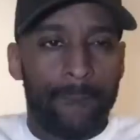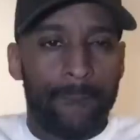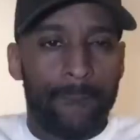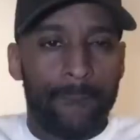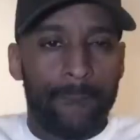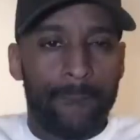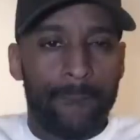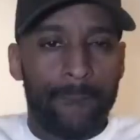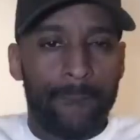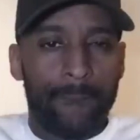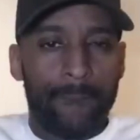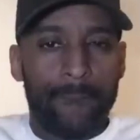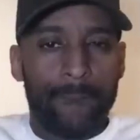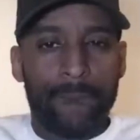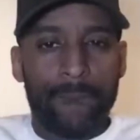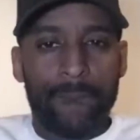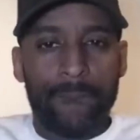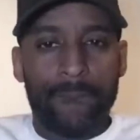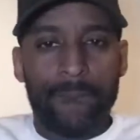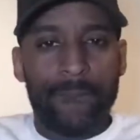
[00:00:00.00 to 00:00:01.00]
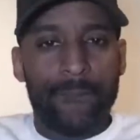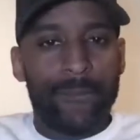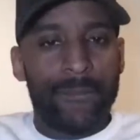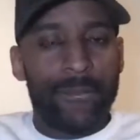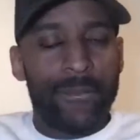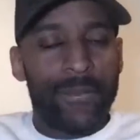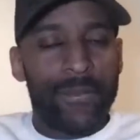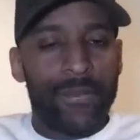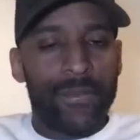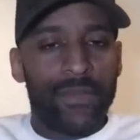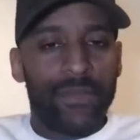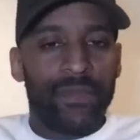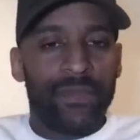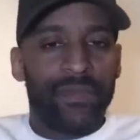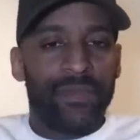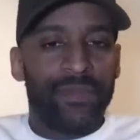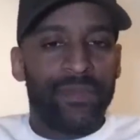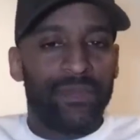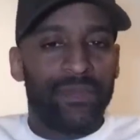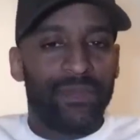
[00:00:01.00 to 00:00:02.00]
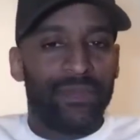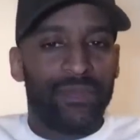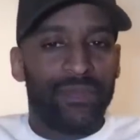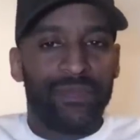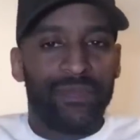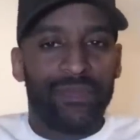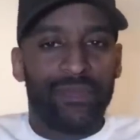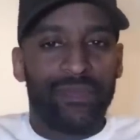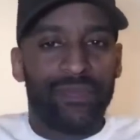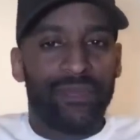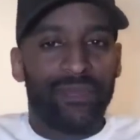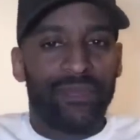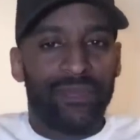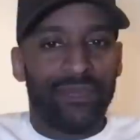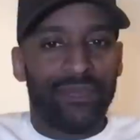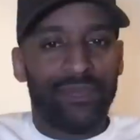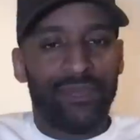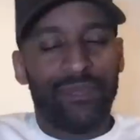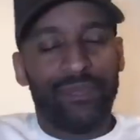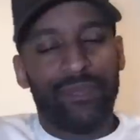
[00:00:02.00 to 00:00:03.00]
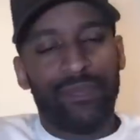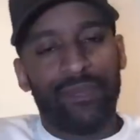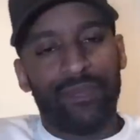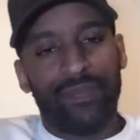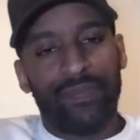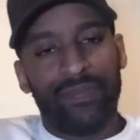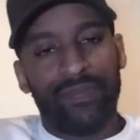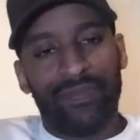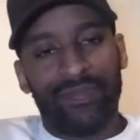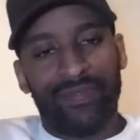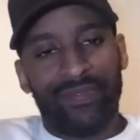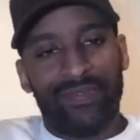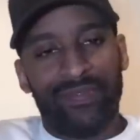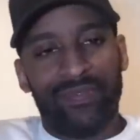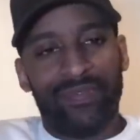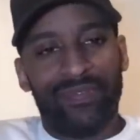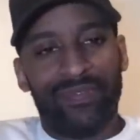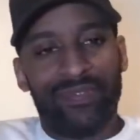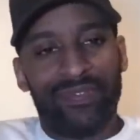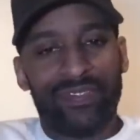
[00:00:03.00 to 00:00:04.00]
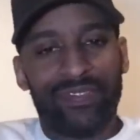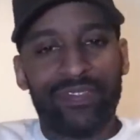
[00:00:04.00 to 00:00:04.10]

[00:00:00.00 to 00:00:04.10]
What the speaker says: No words are spoken by the person on screen.